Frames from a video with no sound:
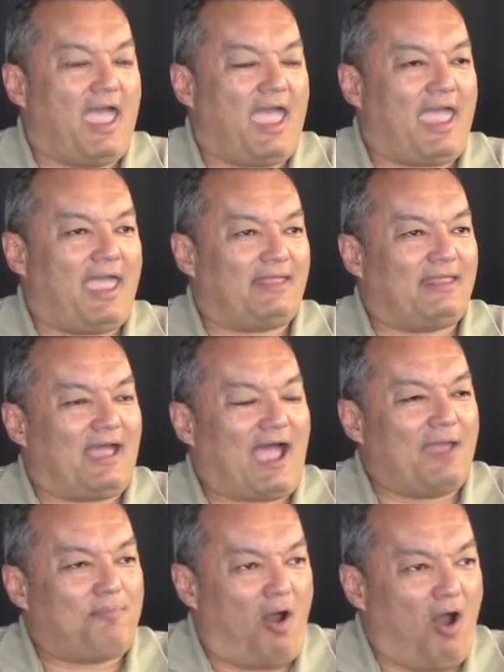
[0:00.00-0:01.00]
And
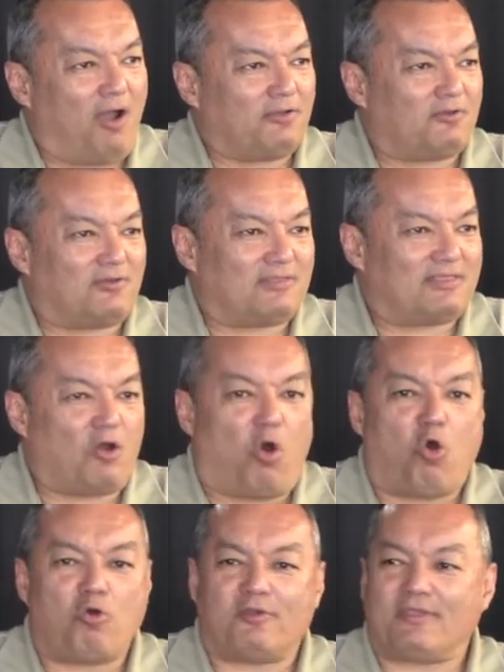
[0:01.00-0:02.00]
I ponder the
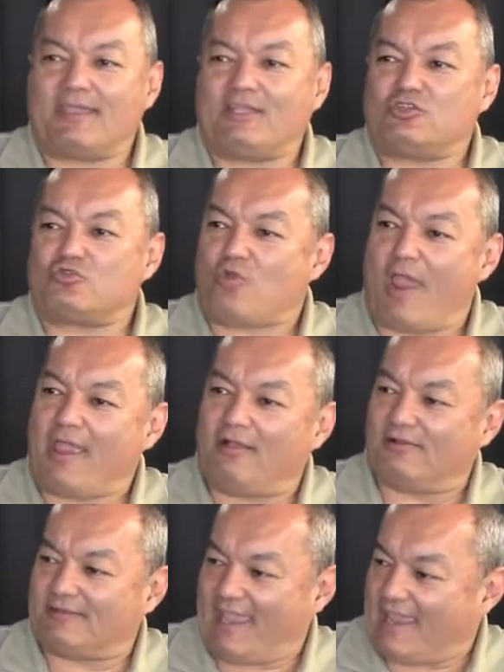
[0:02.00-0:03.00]
Oregon
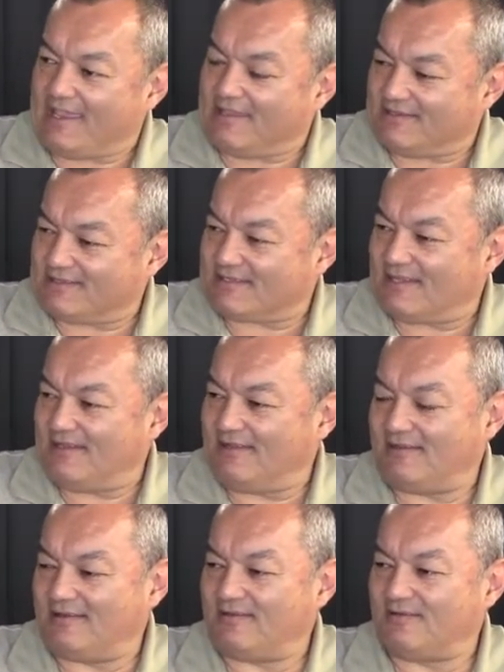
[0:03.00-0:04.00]
Trail days,
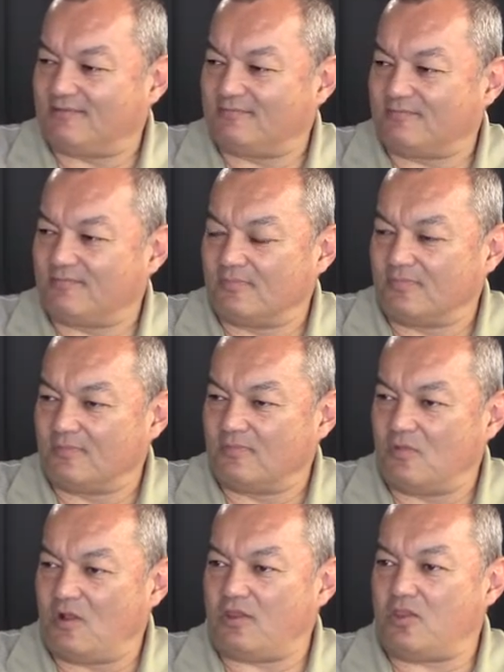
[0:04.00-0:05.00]

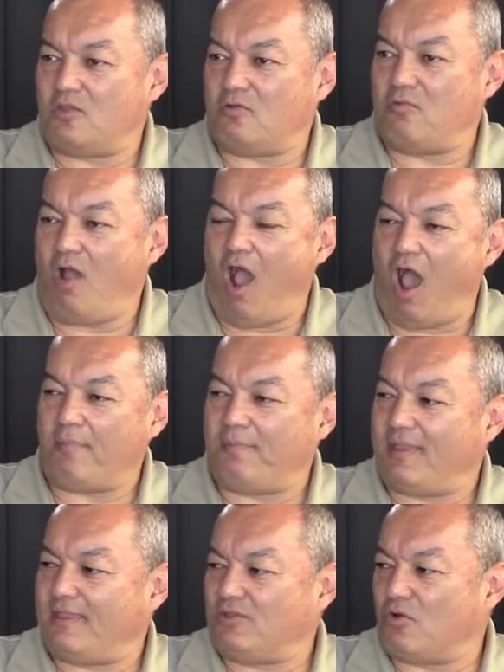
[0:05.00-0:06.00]
where you hop
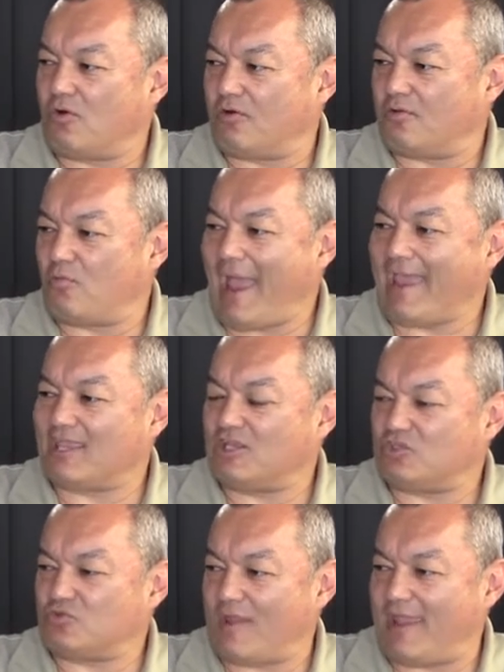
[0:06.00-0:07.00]
in your
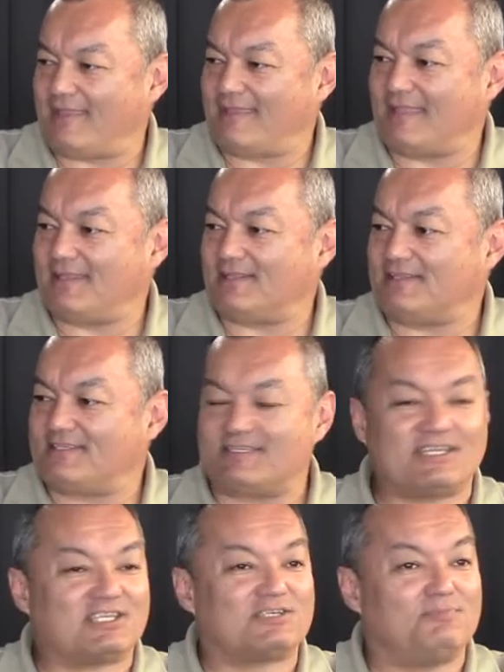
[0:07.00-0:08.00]
wagon train and in
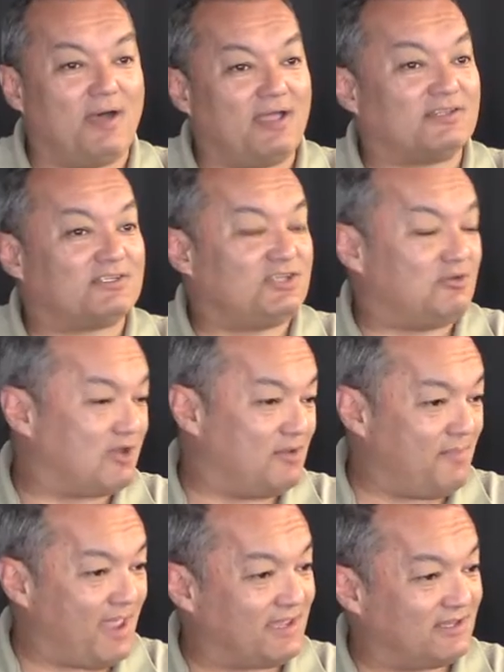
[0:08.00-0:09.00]
6 months you
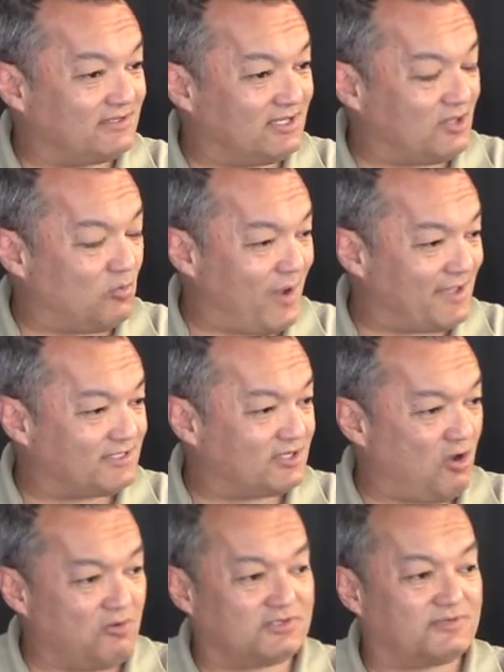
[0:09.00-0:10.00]
can make it to the West
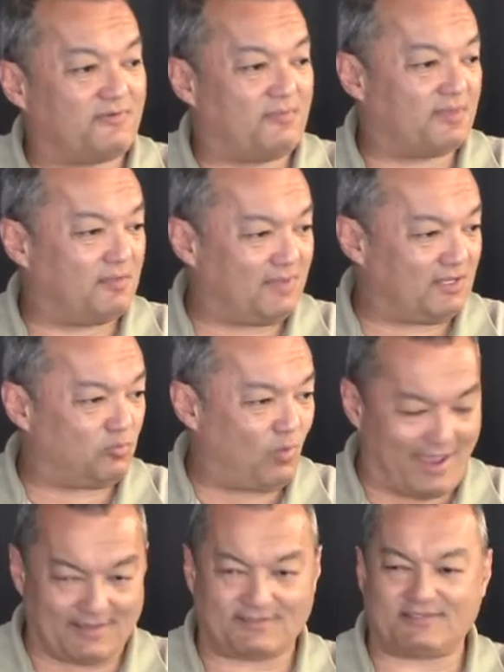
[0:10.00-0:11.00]
Coast from the
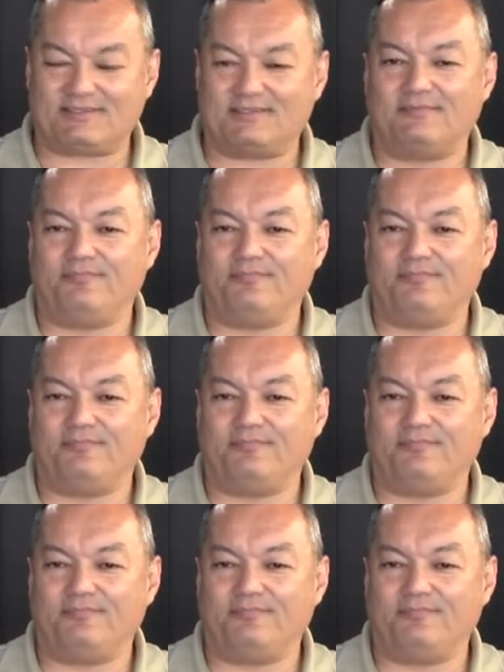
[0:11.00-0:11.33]
Midwest.